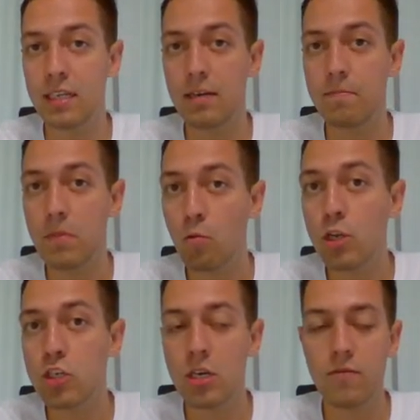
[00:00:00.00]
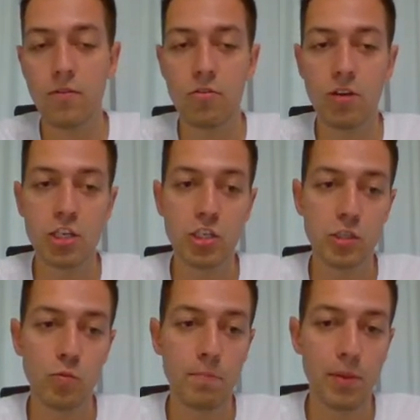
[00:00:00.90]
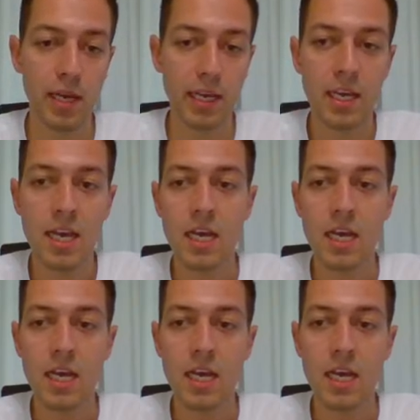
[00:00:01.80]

um, which variations we play.